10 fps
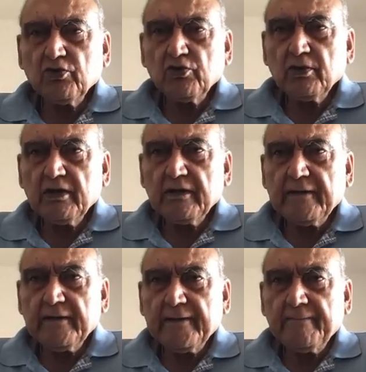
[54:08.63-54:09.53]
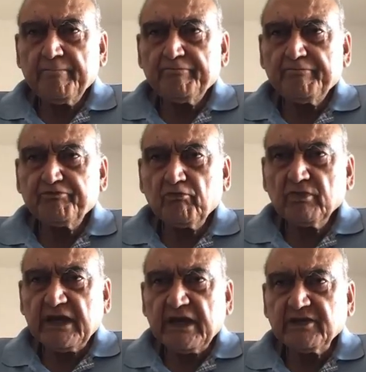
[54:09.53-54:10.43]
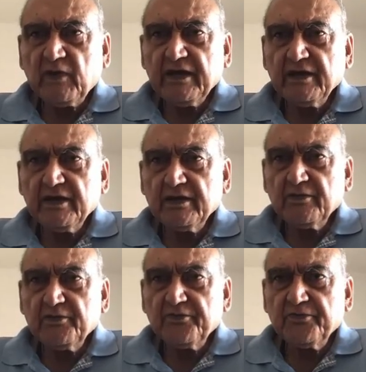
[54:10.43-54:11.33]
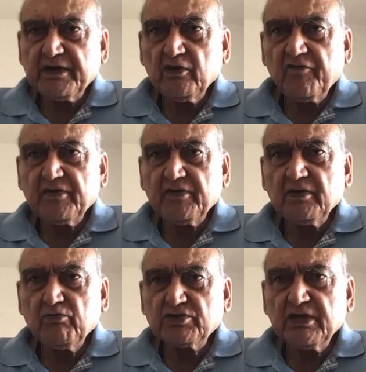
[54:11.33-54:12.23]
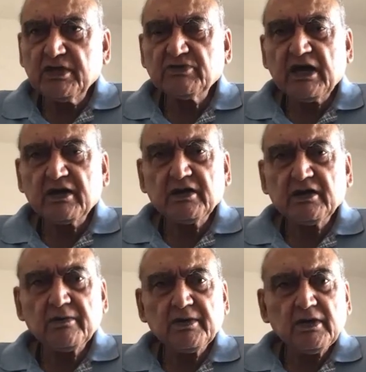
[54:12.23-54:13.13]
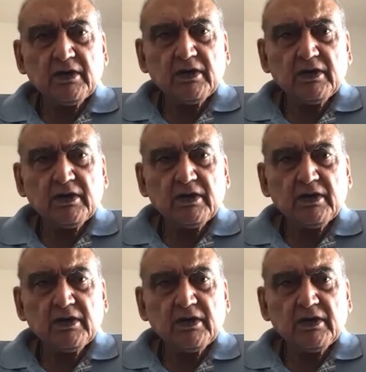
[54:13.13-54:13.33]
So that is why very often Muslims are